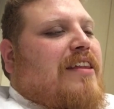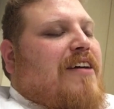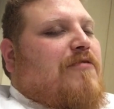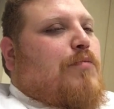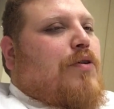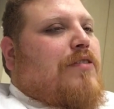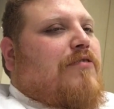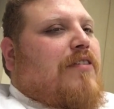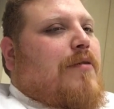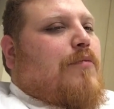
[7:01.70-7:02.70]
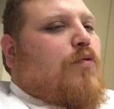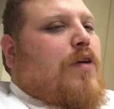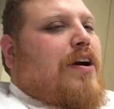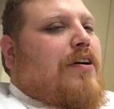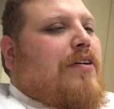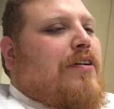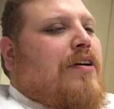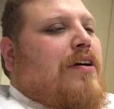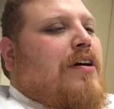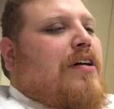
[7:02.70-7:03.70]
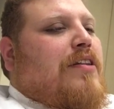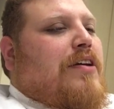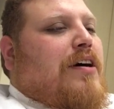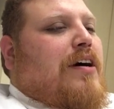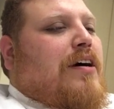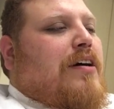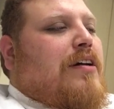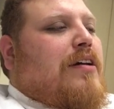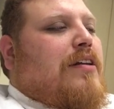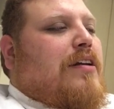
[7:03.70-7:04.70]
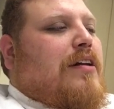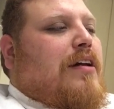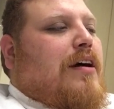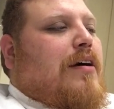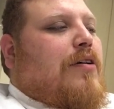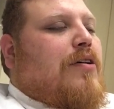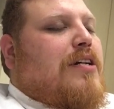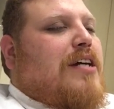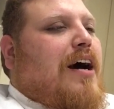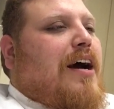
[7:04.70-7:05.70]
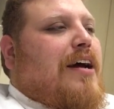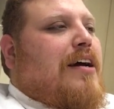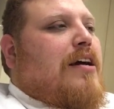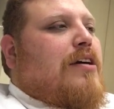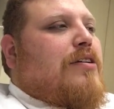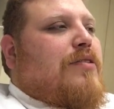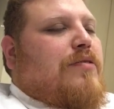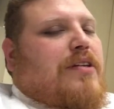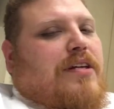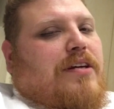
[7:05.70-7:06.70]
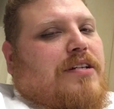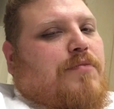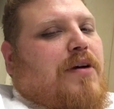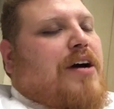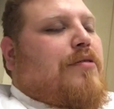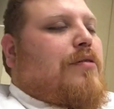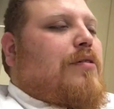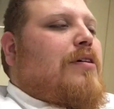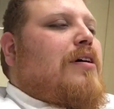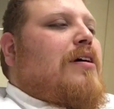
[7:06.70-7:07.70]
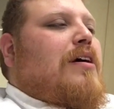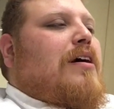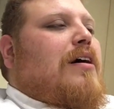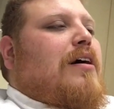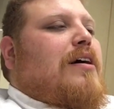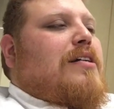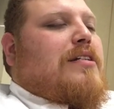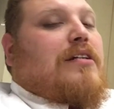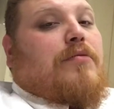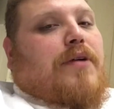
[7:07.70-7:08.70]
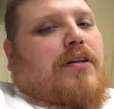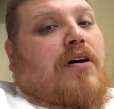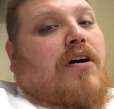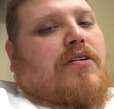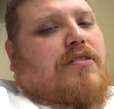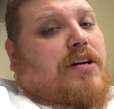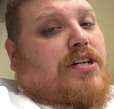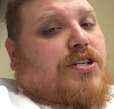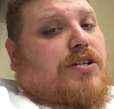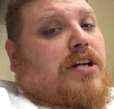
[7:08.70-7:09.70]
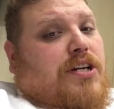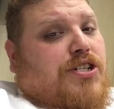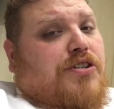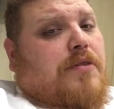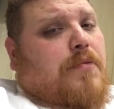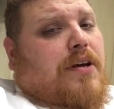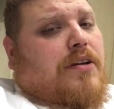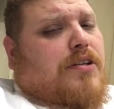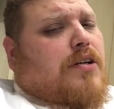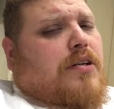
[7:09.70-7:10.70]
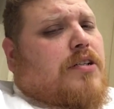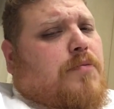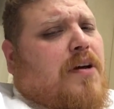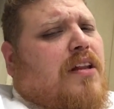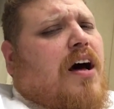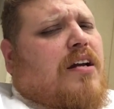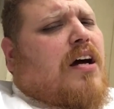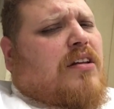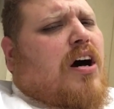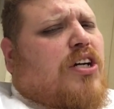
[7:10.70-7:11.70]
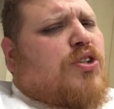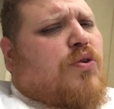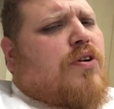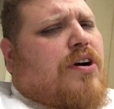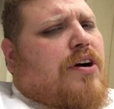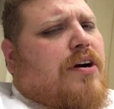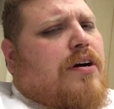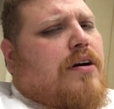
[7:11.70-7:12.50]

I've put from where the hook tie to the spiral is a little bit longer than it should be. It should be a lot shorter.